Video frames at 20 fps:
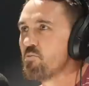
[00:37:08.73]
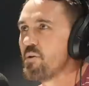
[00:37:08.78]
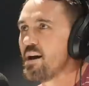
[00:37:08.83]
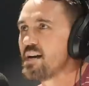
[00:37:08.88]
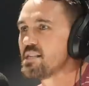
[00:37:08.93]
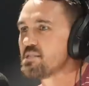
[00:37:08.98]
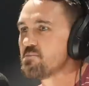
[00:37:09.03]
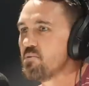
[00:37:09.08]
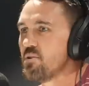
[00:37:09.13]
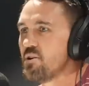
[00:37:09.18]
a
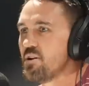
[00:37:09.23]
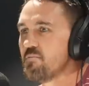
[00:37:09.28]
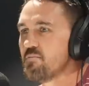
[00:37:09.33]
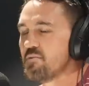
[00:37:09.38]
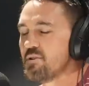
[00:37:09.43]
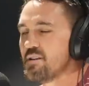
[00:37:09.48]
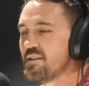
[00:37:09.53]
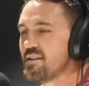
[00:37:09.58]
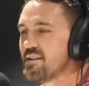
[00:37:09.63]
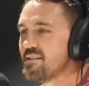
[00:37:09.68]
bad spot,
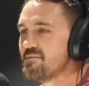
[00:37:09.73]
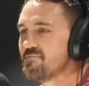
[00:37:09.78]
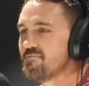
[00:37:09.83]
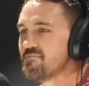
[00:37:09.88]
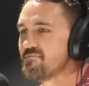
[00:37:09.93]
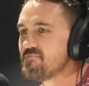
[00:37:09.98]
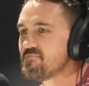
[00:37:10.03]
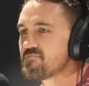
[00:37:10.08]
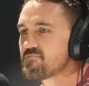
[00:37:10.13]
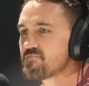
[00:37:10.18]
but
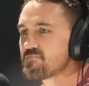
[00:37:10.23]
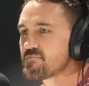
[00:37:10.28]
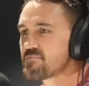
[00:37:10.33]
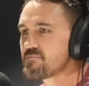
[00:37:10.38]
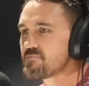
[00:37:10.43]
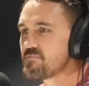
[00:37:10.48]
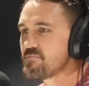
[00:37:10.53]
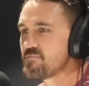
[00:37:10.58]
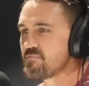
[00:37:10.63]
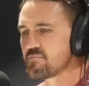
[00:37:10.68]
um,
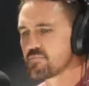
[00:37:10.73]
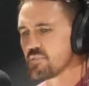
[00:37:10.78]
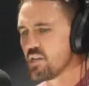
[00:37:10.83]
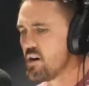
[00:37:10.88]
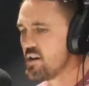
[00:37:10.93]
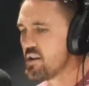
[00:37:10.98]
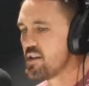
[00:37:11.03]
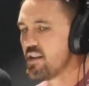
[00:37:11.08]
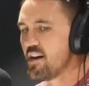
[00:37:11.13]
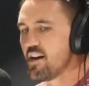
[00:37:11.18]

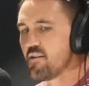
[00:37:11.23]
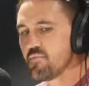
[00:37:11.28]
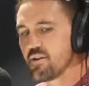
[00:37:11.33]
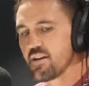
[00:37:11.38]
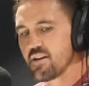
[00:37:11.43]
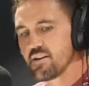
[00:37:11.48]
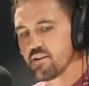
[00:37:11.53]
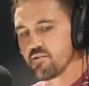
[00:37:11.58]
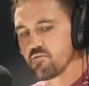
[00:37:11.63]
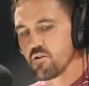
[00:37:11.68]
I don't know, man.
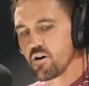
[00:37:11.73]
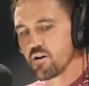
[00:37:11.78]
I don't know.